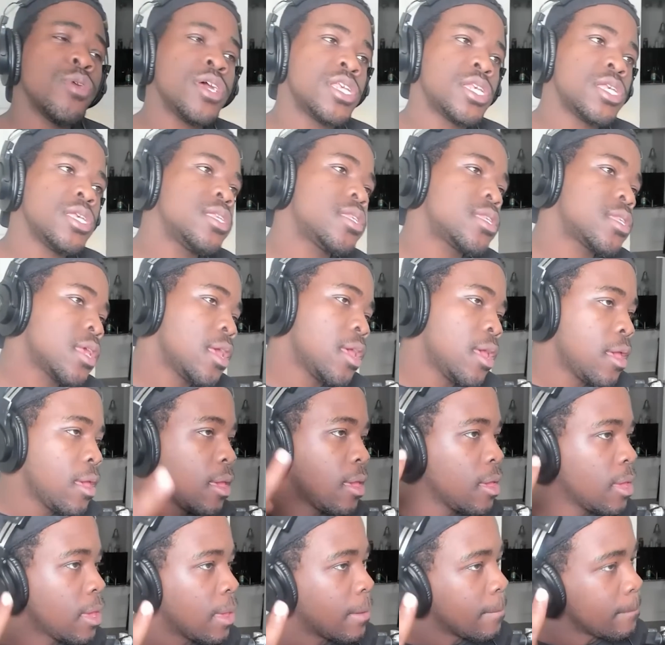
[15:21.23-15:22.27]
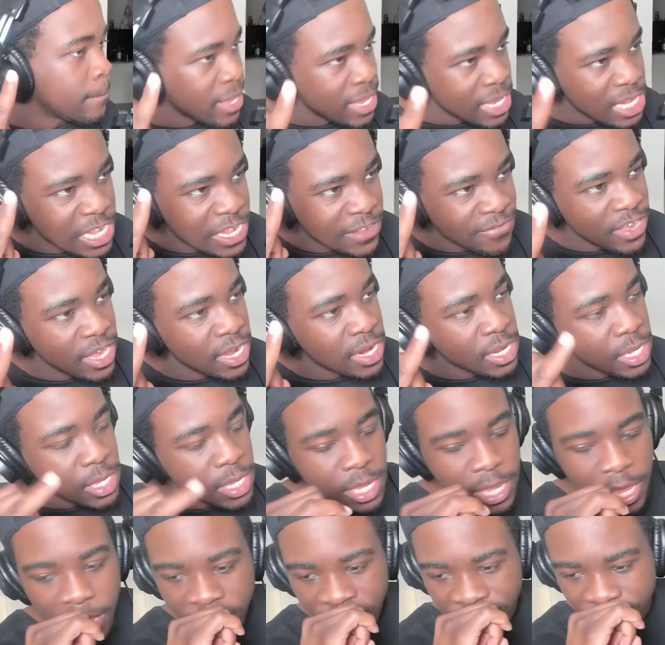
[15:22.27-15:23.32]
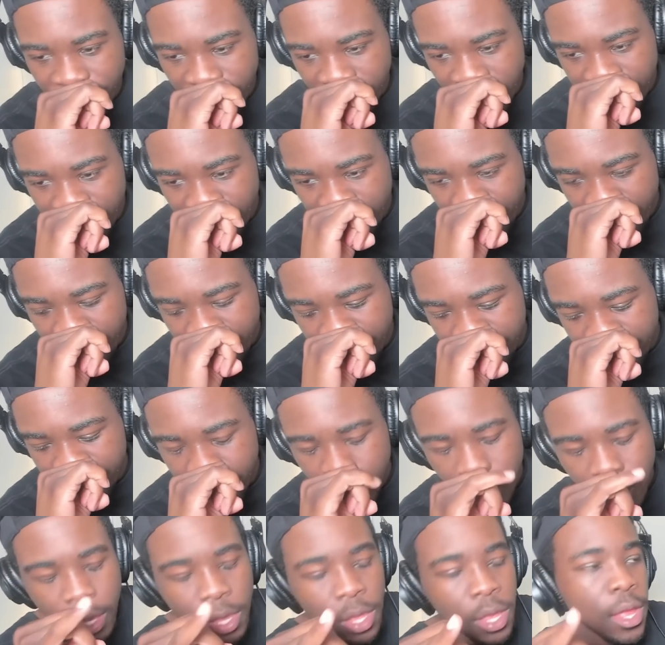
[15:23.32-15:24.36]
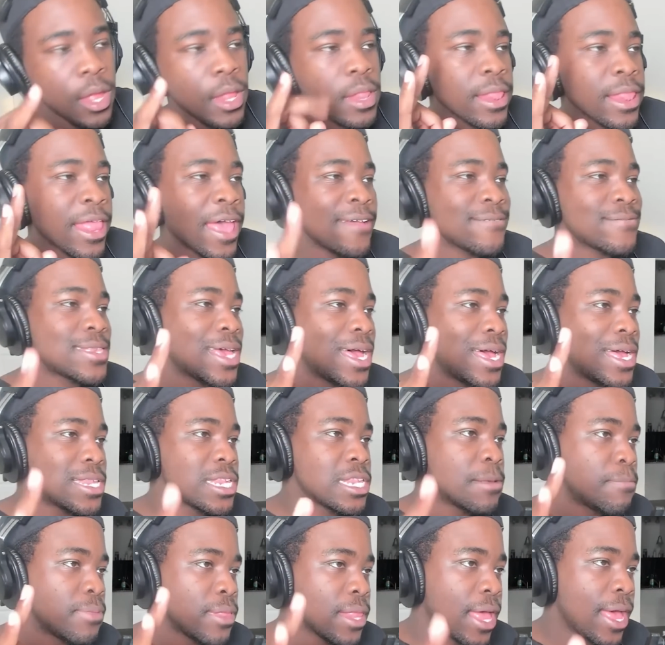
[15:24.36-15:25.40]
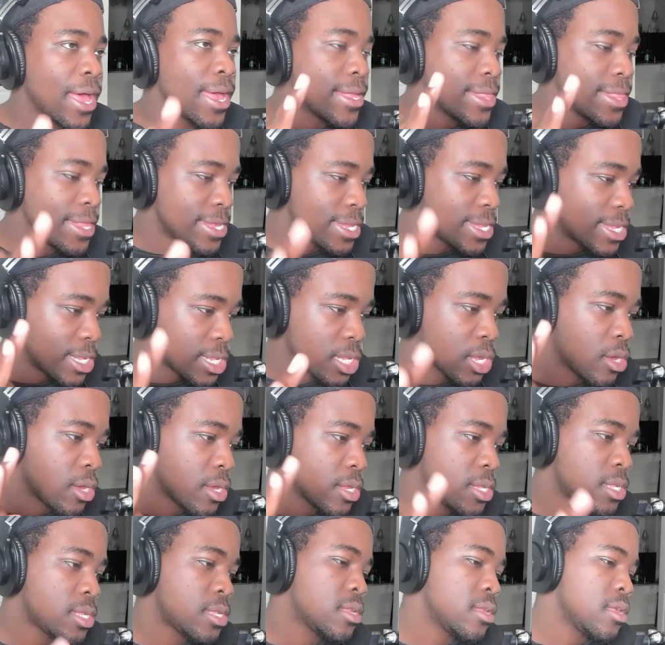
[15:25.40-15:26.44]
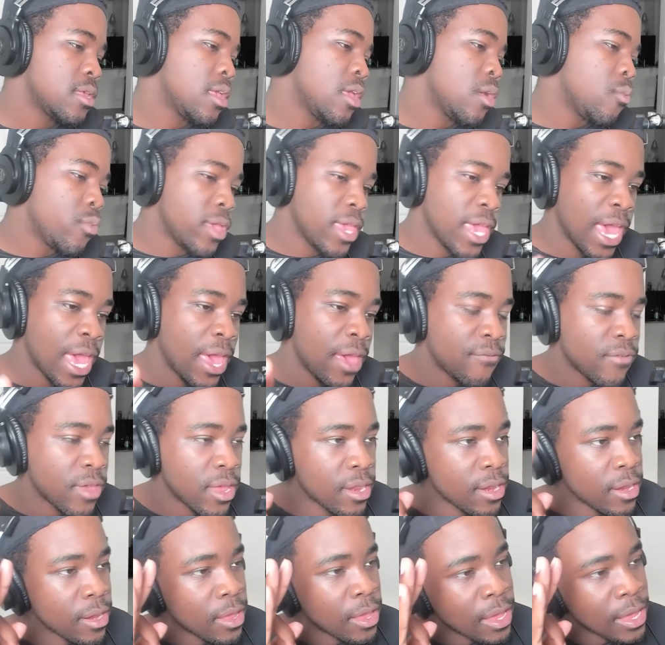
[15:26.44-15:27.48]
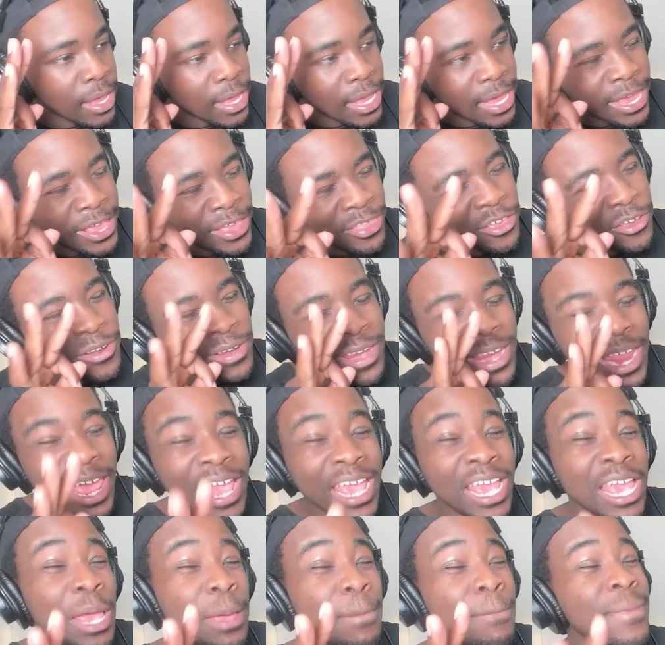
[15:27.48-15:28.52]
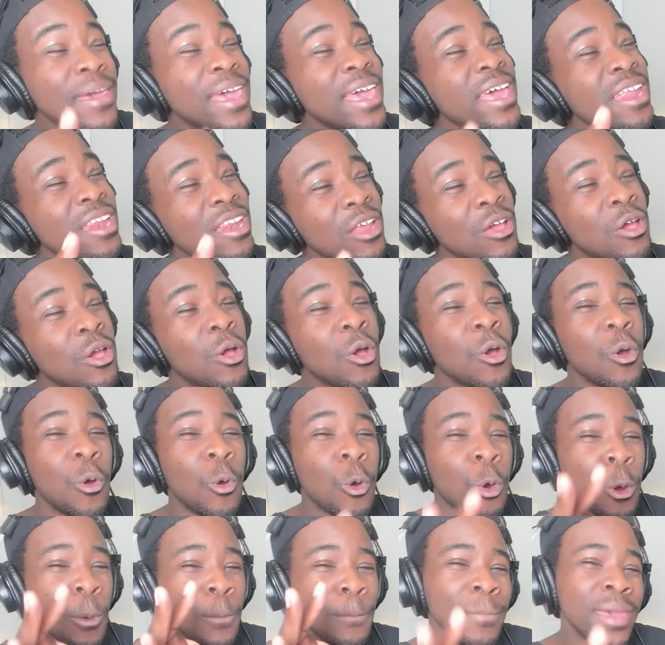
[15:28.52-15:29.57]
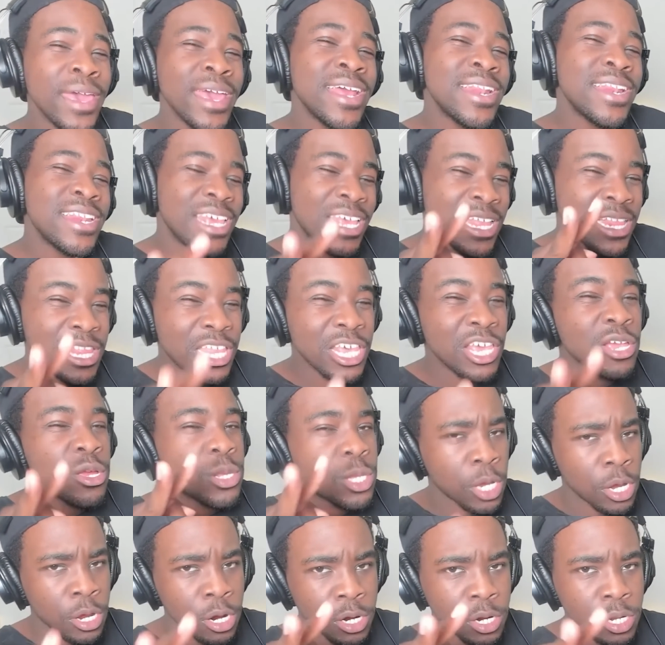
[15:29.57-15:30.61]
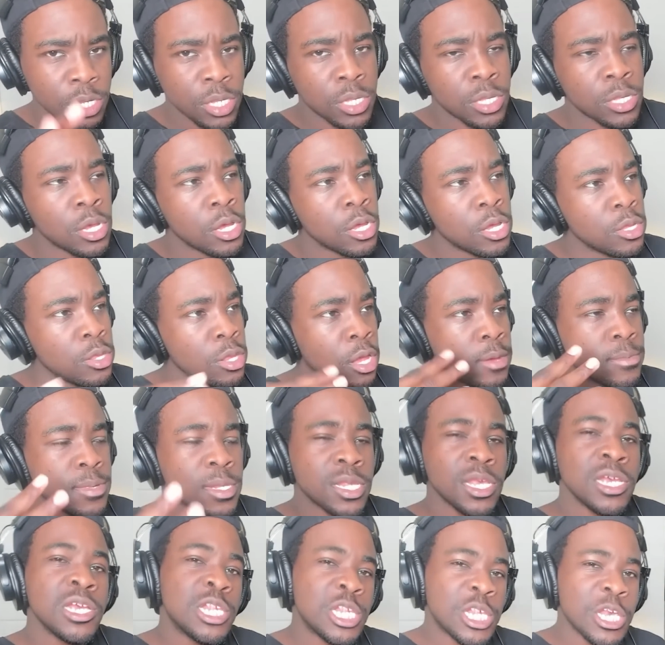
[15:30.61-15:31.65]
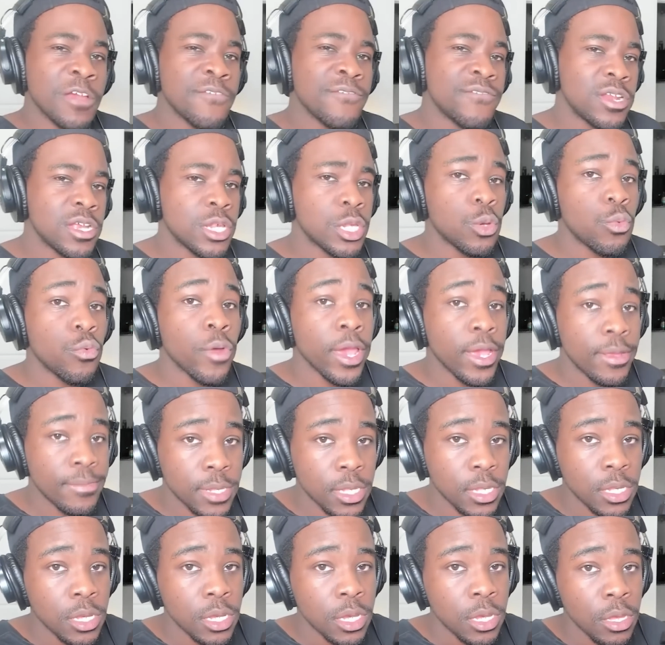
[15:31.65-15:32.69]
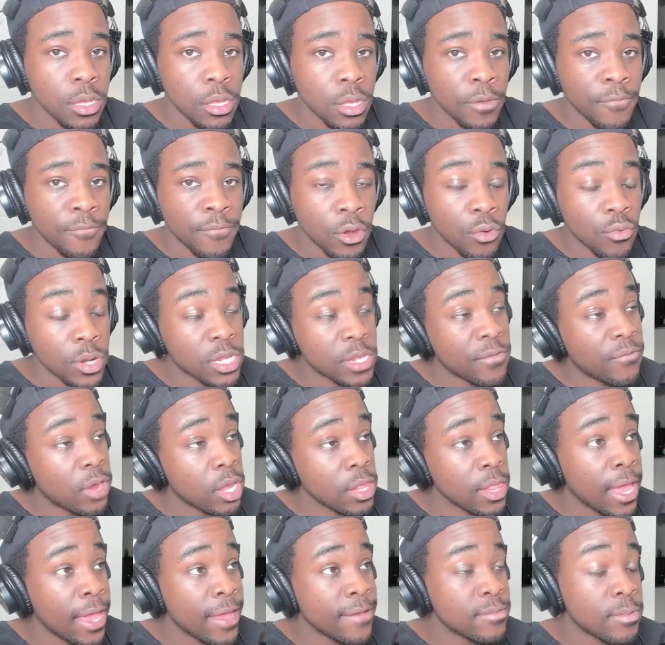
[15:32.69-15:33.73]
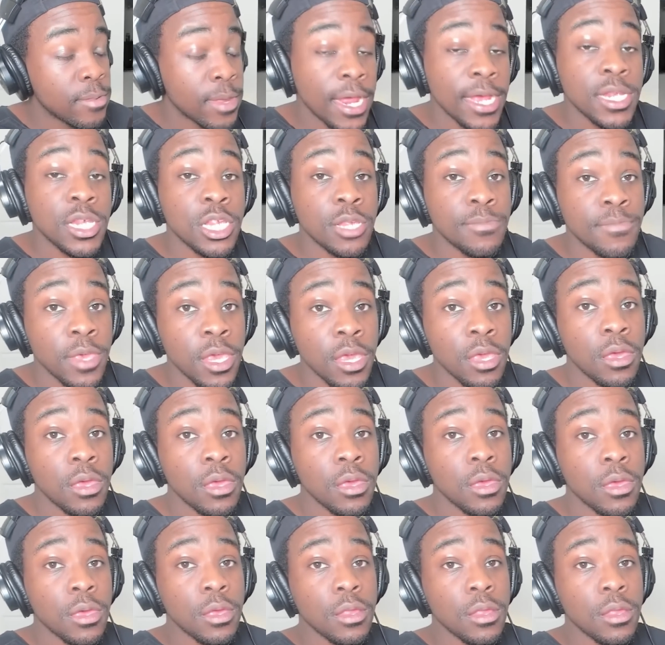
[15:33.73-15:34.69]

wishes, me and Savannah's together forever, lifetime supply glizzy sauce, and we having either naked men or men in leotards, you know what I'm saying, serving us grapes for the rest of our lives. But that's just me.